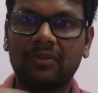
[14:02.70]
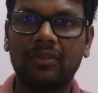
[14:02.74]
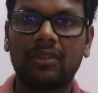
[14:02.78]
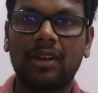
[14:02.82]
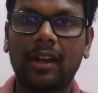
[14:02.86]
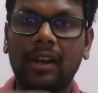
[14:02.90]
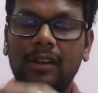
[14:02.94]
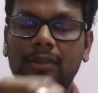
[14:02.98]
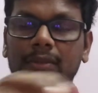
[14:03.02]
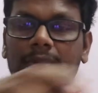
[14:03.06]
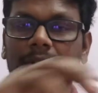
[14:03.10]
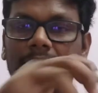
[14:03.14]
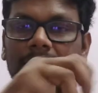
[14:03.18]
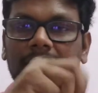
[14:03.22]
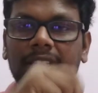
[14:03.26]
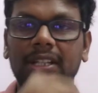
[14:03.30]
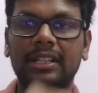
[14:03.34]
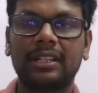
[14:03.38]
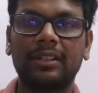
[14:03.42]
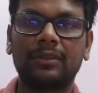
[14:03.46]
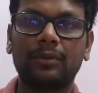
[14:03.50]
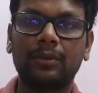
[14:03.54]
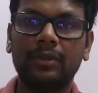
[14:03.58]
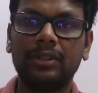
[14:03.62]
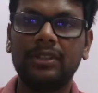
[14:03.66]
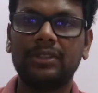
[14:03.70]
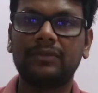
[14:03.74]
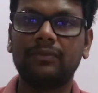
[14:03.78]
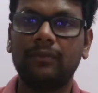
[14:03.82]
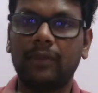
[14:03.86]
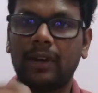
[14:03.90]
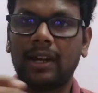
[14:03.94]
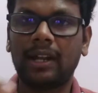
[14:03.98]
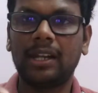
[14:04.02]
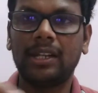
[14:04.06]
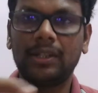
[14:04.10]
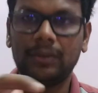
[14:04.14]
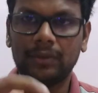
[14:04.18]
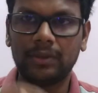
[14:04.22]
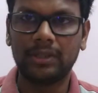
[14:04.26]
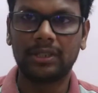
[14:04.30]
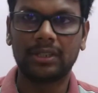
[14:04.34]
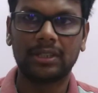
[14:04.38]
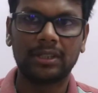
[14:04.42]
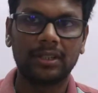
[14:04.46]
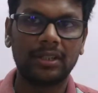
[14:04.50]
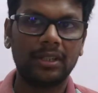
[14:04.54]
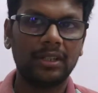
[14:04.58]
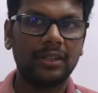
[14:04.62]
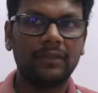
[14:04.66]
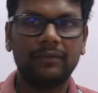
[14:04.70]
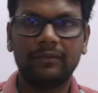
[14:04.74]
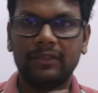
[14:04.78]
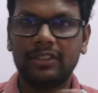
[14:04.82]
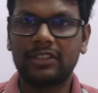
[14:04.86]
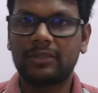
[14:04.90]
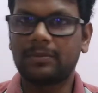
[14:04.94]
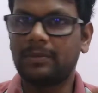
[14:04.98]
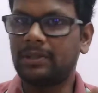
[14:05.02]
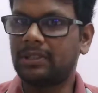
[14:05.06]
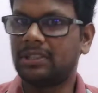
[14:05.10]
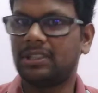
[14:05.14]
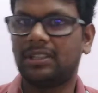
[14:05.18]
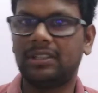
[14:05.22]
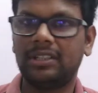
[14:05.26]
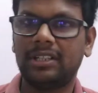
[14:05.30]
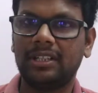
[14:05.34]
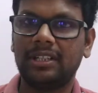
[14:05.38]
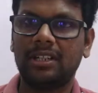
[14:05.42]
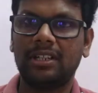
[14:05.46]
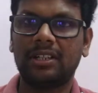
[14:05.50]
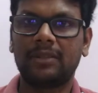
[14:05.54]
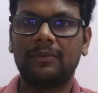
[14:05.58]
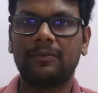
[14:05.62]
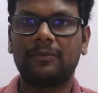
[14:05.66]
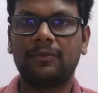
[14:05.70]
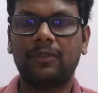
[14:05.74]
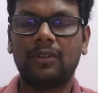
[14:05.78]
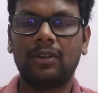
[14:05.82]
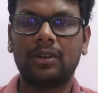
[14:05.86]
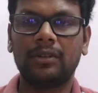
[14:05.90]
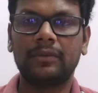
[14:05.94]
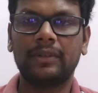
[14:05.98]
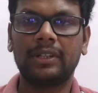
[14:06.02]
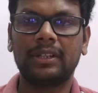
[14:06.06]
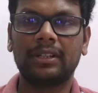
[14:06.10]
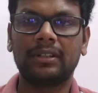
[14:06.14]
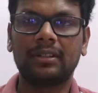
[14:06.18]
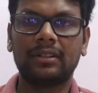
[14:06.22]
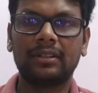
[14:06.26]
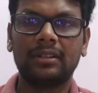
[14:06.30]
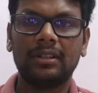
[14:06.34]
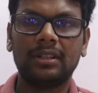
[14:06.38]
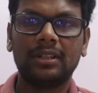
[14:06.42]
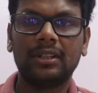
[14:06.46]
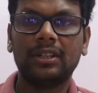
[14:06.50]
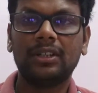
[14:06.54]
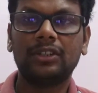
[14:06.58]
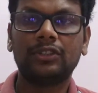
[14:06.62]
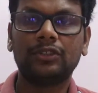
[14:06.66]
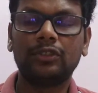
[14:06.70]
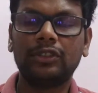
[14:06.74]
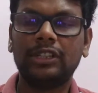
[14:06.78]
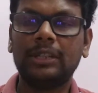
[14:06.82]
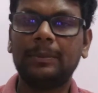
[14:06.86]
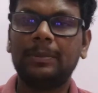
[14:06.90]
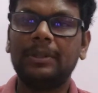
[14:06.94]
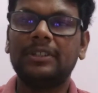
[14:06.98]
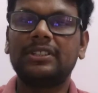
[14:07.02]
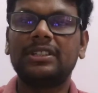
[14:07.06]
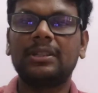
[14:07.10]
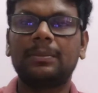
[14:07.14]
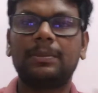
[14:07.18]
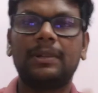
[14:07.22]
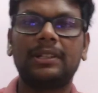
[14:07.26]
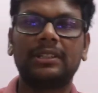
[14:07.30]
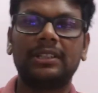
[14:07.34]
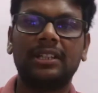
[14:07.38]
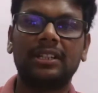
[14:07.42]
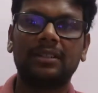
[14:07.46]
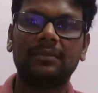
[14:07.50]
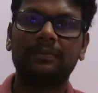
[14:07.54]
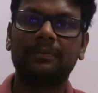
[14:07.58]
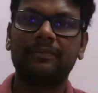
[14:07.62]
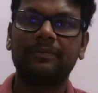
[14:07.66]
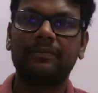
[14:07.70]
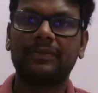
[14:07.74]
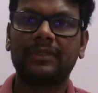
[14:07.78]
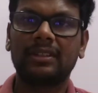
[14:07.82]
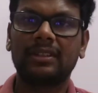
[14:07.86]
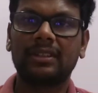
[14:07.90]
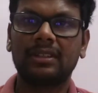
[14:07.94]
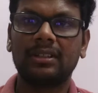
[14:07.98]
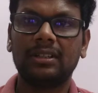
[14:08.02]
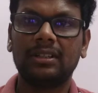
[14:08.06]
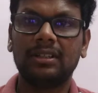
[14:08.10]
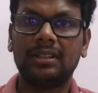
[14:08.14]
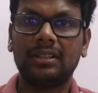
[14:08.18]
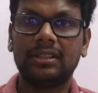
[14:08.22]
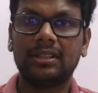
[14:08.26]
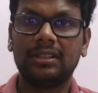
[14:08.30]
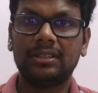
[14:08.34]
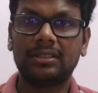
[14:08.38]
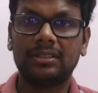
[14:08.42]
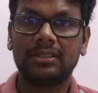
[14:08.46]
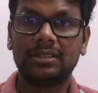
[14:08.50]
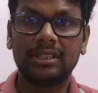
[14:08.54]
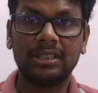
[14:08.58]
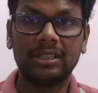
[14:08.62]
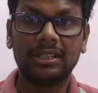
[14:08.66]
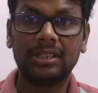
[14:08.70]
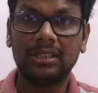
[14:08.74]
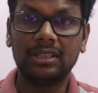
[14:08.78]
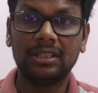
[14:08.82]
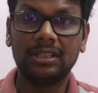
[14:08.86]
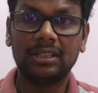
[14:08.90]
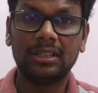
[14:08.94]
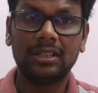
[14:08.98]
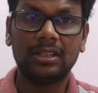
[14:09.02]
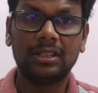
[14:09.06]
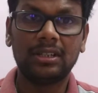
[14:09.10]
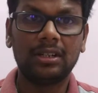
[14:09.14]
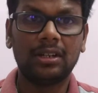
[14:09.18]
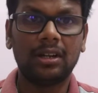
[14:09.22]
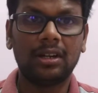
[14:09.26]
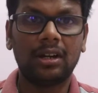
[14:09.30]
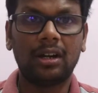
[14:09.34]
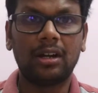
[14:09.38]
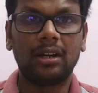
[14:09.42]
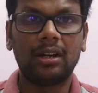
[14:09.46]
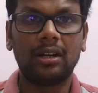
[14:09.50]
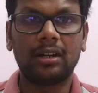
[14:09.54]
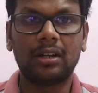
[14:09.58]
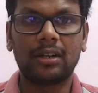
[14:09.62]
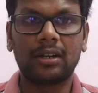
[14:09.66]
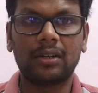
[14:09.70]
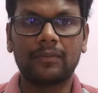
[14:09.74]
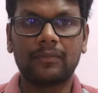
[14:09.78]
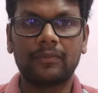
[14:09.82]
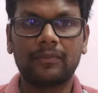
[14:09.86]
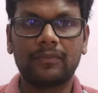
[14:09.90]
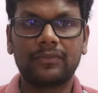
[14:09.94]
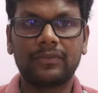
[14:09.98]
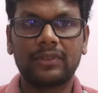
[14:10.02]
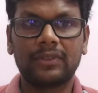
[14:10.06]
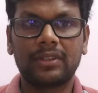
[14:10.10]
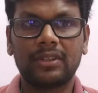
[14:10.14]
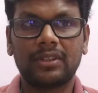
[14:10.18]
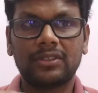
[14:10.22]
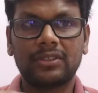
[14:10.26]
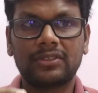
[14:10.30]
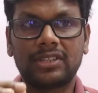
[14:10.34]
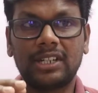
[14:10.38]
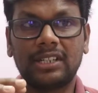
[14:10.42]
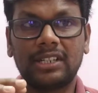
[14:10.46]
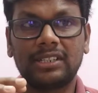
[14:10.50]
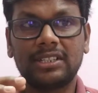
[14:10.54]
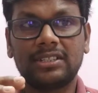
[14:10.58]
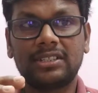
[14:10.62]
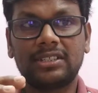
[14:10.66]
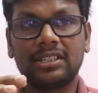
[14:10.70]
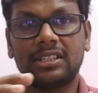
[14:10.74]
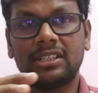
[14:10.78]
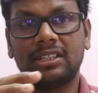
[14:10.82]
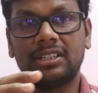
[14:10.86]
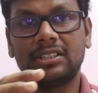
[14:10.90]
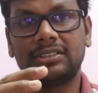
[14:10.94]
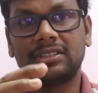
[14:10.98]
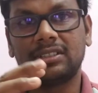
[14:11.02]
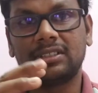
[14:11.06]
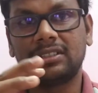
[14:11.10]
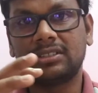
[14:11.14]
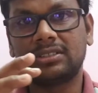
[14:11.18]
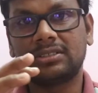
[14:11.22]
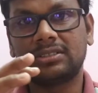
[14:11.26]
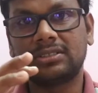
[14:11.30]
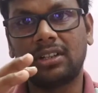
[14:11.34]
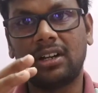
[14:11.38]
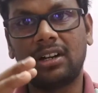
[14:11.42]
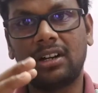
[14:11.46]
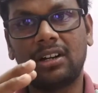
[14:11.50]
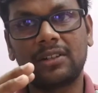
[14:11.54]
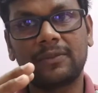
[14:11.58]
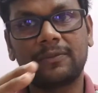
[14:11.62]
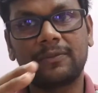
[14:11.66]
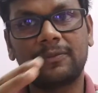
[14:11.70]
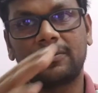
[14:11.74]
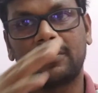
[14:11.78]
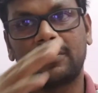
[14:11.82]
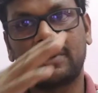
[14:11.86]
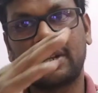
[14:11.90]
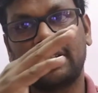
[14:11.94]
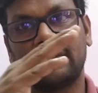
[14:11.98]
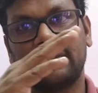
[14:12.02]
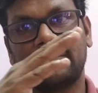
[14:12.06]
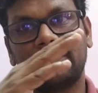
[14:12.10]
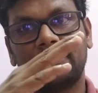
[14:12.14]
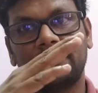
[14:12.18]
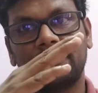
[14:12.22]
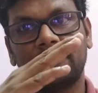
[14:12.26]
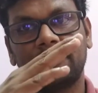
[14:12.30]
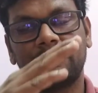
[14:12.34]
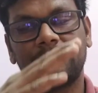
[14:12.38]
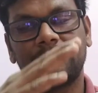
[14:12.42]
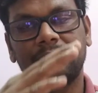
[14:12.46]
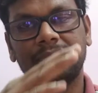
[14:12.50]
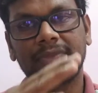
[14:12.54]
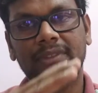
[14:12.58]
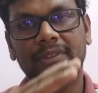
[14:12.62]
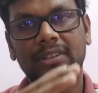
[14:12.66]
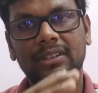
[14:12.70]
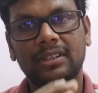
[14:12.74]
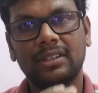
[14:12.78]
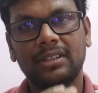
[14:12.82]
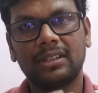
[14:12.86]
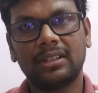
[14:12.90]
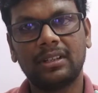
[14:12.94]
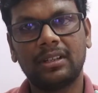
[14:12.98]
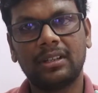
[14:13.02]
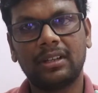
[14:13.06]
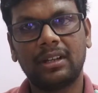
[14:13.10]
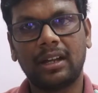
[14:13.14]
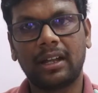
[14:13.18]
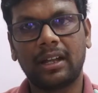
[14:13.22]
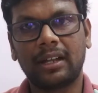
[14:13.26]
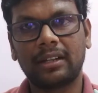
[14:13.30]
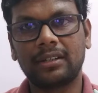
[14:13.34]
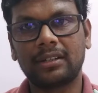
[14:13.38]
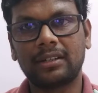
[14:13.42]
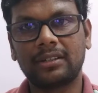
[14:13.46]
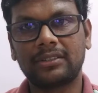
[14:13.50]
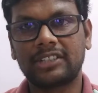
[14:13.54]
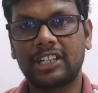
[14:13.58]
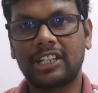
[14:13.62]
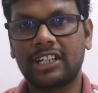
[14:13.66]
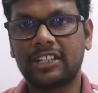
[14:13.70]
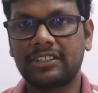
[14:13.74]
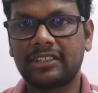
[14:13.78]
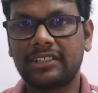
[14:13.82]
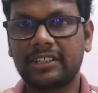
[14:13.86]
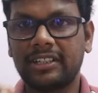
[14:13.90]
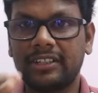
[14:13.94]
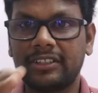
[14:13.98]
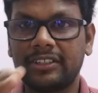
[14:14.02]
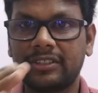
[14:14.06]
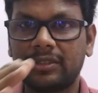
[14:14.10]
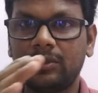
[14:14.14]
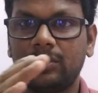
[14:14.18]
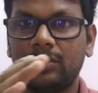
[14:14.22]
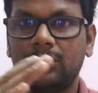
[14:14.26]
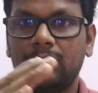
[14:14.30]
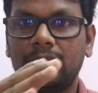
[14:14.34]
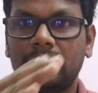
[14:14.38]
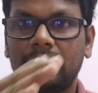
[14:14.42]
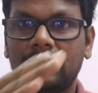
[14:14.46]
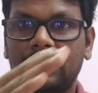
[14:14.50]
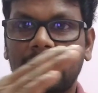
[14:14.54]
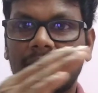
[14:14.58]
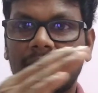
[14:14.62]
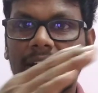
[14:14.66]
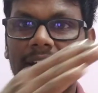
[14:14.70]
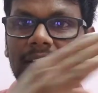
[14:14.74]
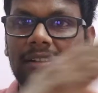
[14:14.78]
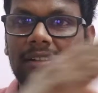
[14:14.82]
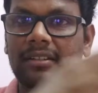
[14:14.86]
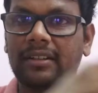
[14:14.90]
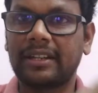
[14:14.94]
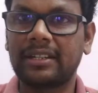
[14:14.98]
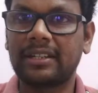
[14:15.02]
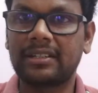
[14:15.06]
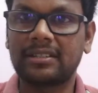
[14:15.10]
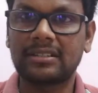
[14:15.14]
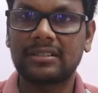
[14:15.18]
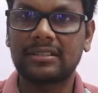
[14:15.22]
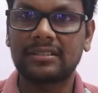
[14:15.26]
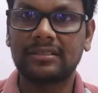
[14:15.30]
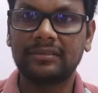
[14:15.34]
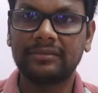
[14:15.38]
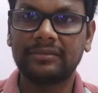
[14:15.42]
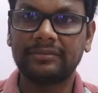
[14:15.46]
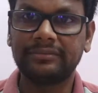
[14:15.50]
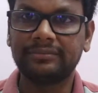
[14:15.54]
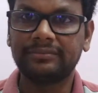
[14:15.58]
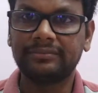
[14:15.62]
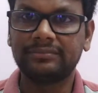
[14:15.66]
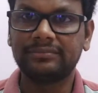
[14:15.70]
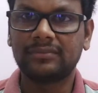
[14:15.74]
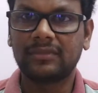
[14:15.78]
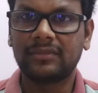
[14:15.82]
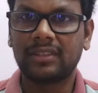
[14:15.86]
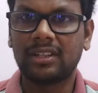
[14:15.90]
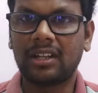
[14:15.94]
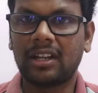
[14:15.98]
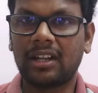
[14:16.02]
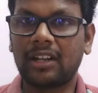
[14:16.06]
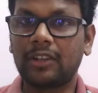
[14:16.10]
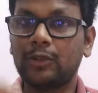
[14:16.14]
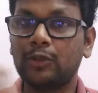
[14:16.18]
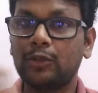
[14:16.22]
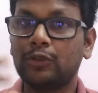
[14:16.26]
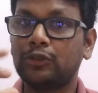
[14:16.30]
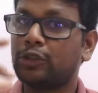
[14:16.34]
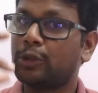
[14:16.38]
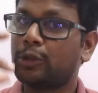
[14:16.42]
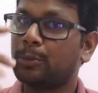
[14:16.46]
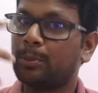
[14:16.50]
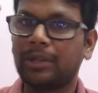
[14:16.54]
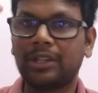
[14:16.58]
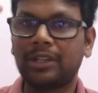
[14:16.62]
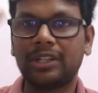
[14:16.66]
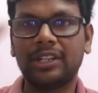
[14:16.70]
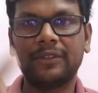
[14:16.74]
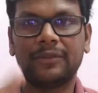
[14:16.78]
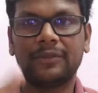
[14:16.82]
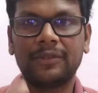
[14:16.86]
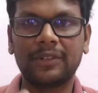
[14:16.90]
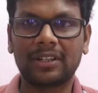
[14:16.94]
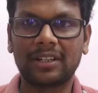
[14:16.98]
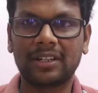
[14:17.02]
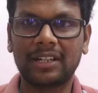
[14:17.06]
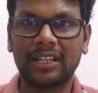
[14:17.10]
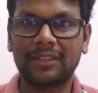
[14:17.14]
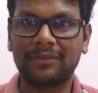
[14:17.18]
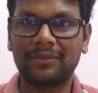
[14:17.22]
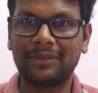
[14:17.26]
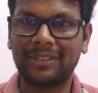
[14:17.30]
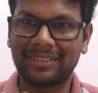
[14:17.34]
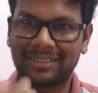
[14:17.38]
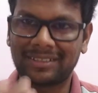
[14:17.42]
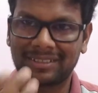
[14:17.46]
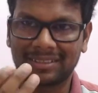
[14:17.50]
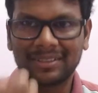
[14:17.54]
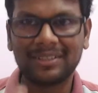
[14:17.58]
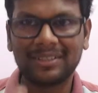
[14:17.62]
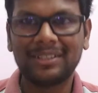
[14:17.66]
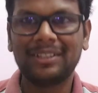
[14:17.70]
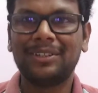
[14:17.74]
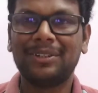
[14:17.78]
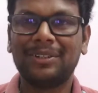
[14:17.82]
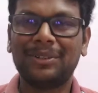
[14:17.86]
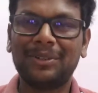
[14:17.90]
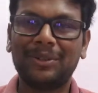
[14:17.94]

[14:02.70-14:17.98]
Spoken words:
is valuing, which method they are following. So it depends upon that. See, statistical is a sharp knife, and statistical is good, correct, right. User may differ. Likewise, goodwill also.